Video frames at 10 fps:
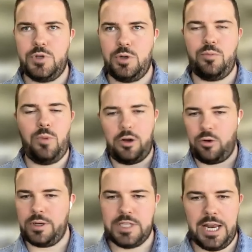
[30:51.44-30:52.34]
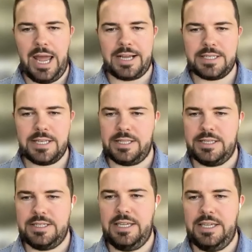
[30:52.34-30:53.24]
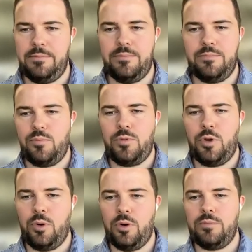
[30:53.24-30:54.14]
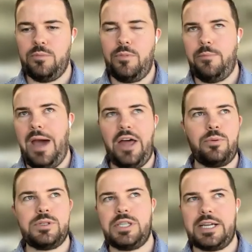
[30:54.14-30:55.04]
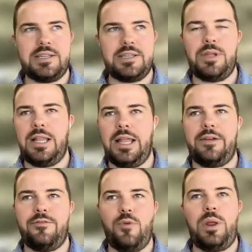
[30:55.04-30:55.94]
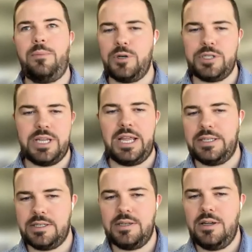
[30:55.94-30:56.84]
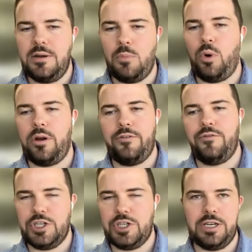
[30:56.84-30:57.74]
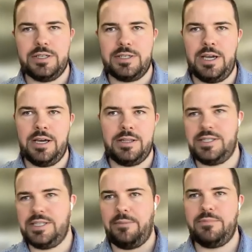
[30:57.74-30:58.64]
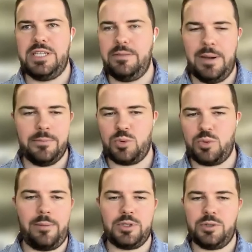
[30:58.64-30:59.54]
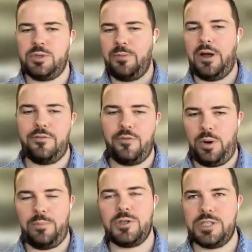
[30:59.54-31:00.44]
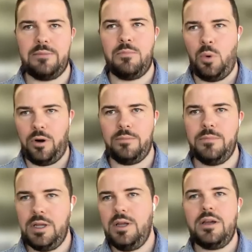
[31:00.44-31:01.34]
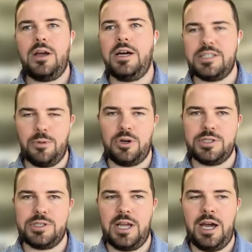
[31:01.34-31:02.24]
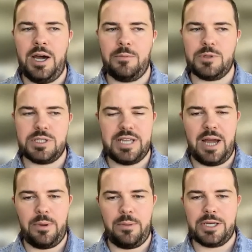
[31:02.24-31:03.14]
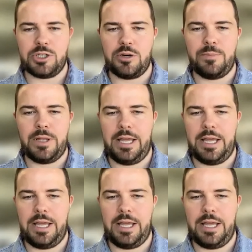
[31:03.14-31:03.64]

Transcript: So while growing 10x, I think the math was like something like 40% more efficient. The same team members were able to respond to 40% more customers, was the stat we measured.